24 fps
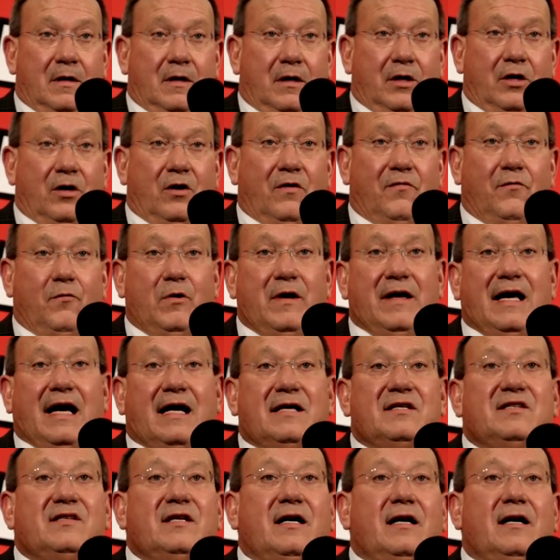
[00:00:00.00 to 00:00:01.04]
You know, if we got to
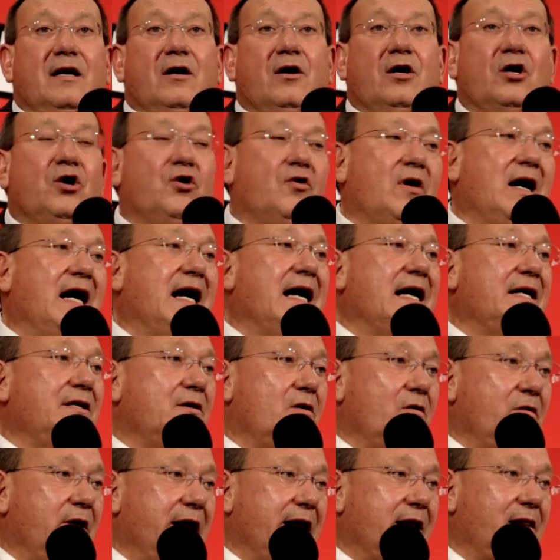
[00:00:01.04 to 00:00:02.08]
sit in there and grind
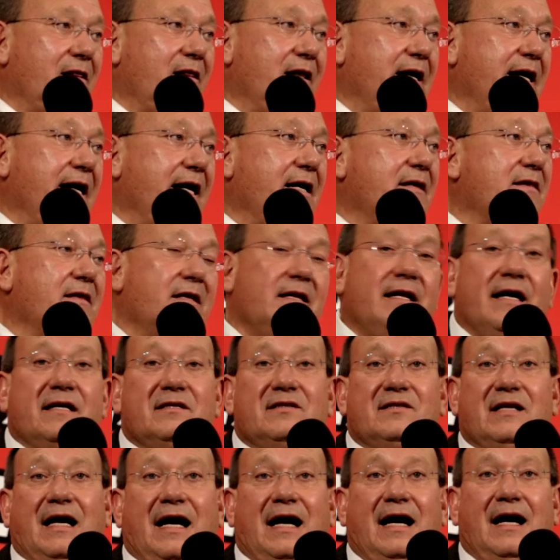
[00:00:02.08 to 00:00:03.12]
on that length and that
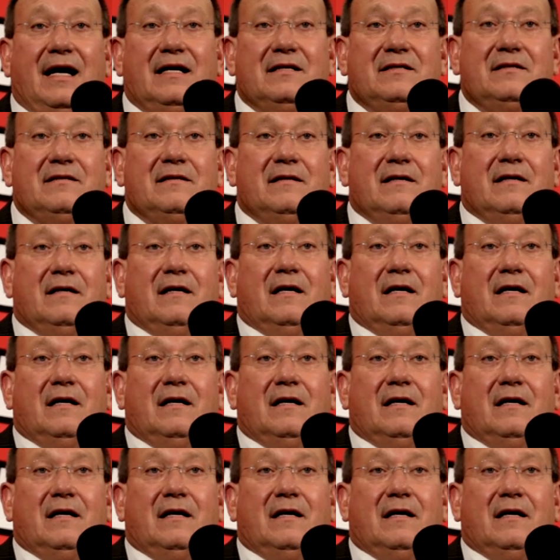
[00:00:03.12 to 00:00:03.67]
size